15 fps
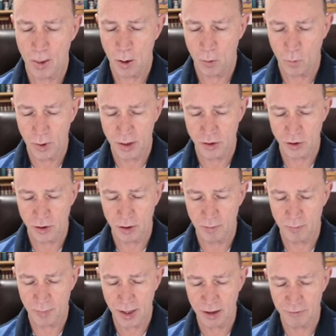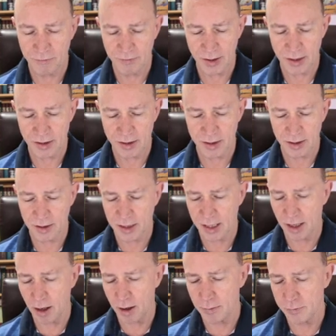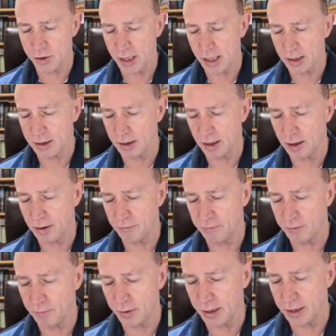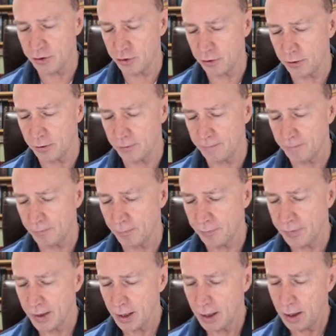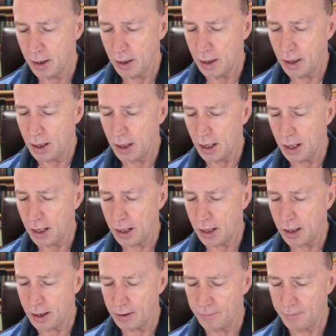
which benefit the object of pleasure. Uh,